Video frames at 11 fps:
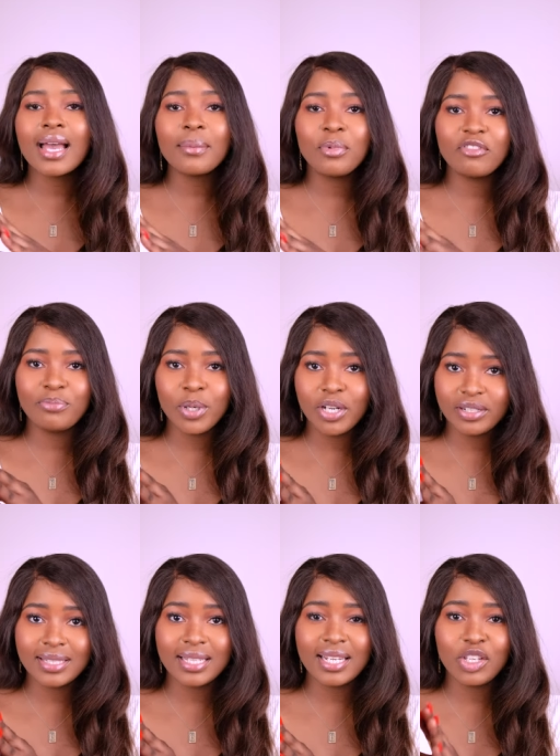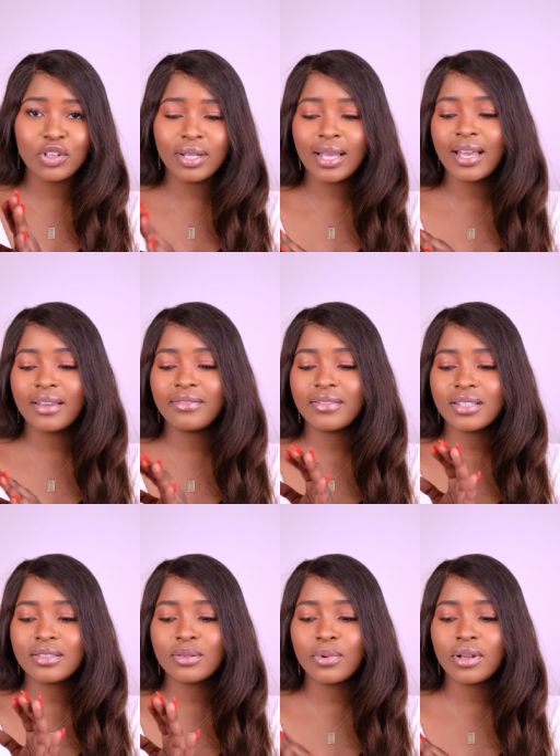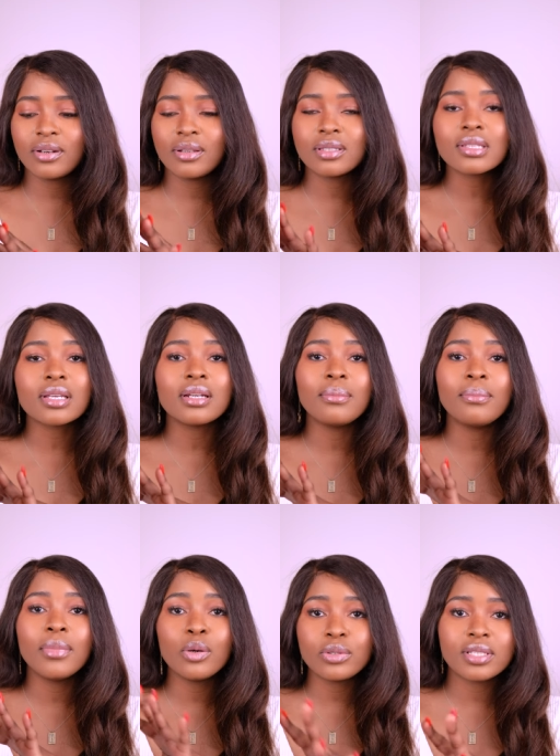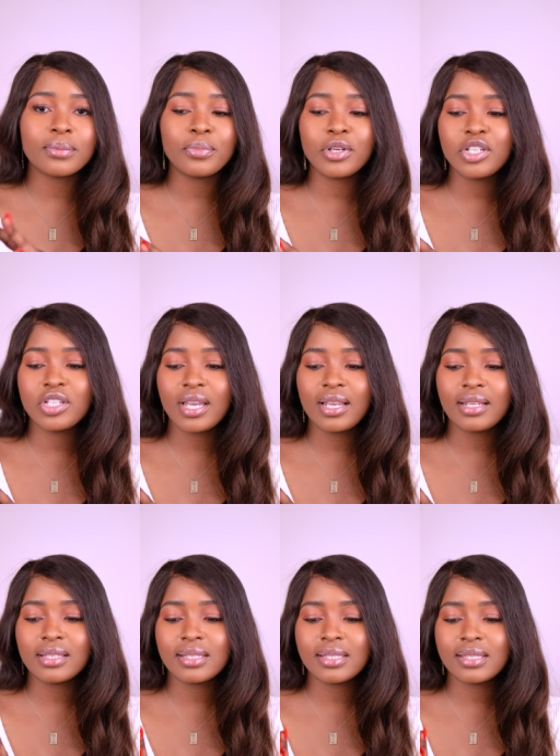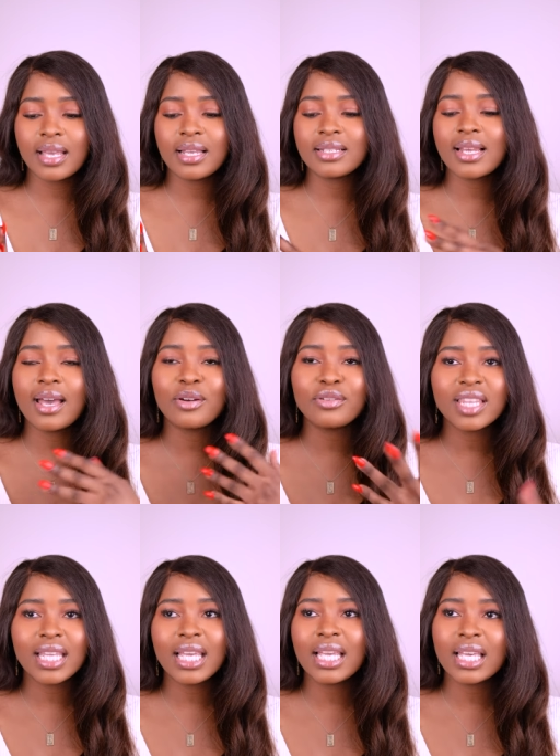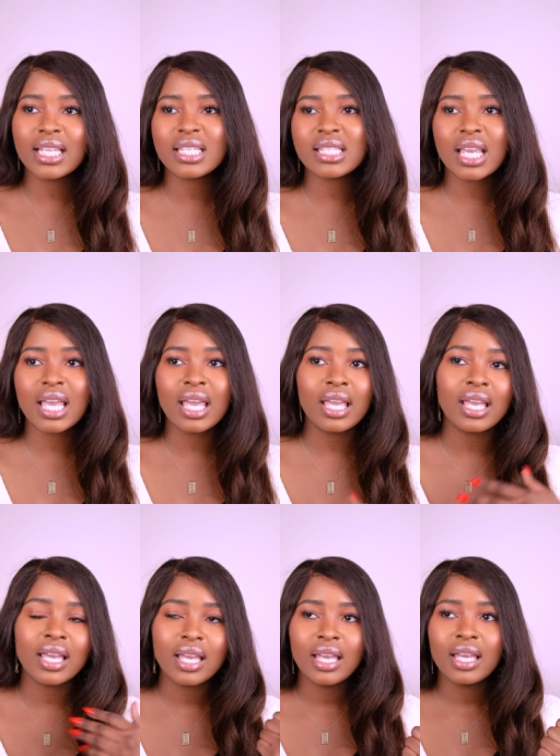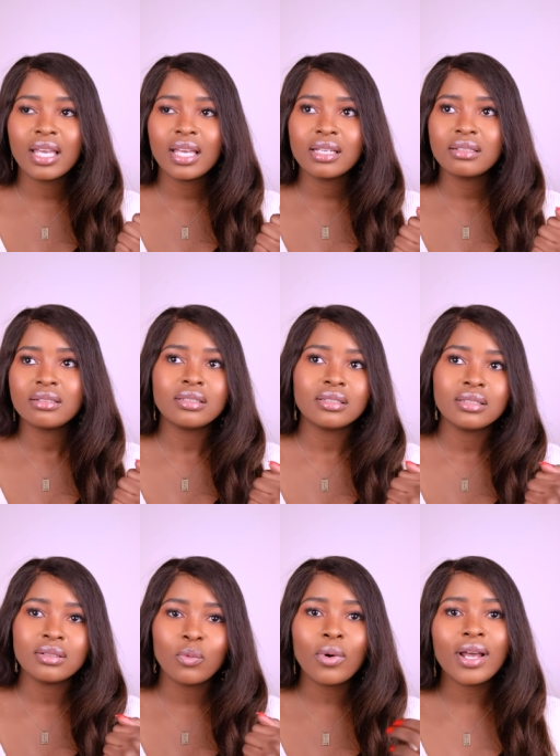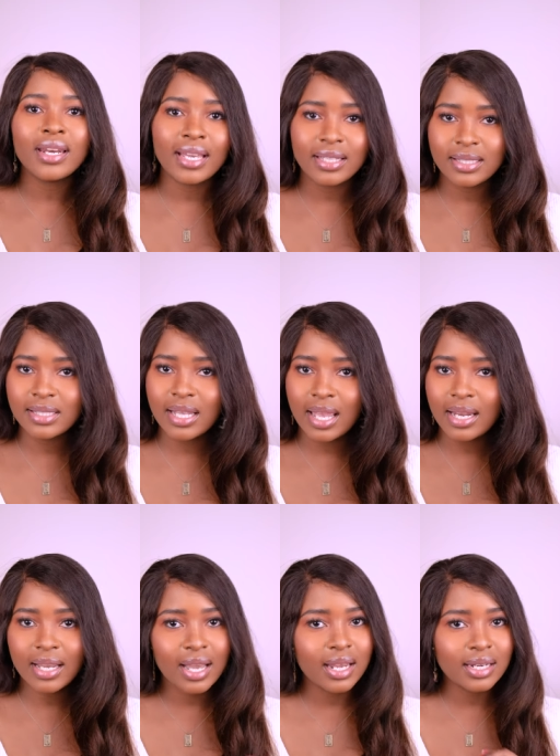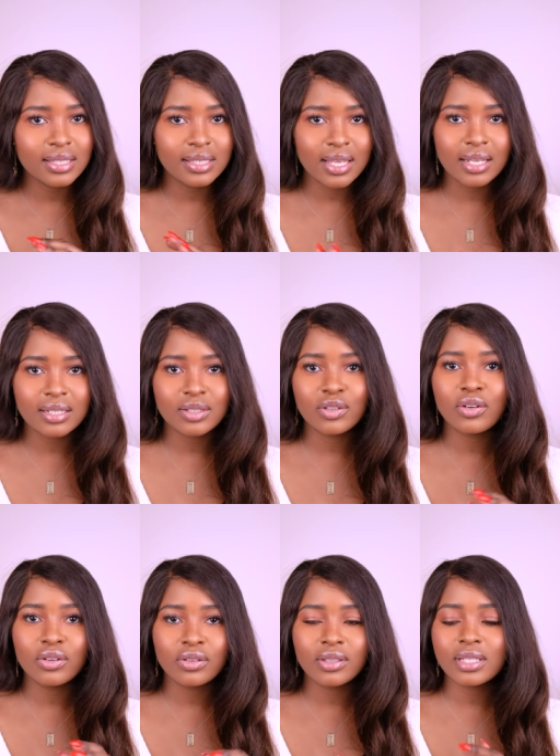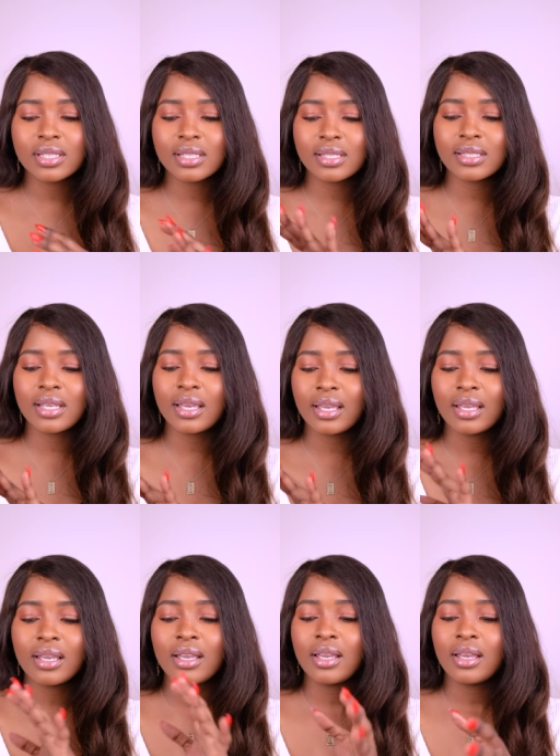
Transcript: type of person in your life is the one that's gonna most appreciate this scent. I don't think it's a one night stand kind of scent. You know, this is a,